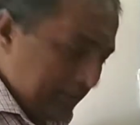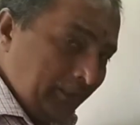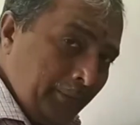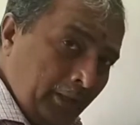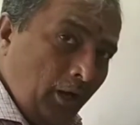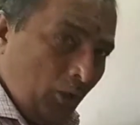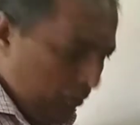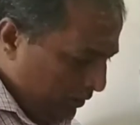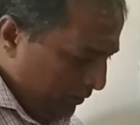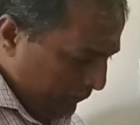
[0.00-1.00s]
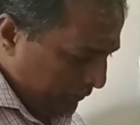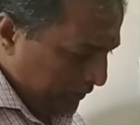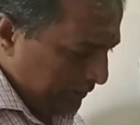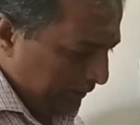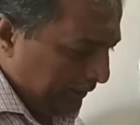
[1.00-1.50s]
firm has to pay
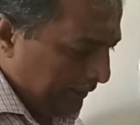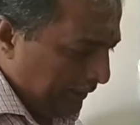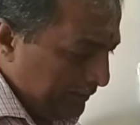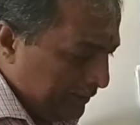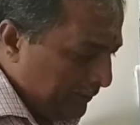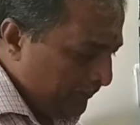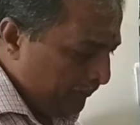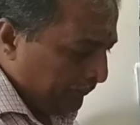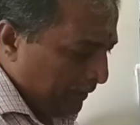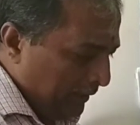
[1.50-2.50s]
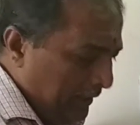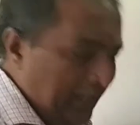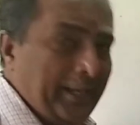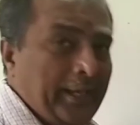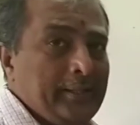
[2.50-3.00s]
800, so there is a 200 rupee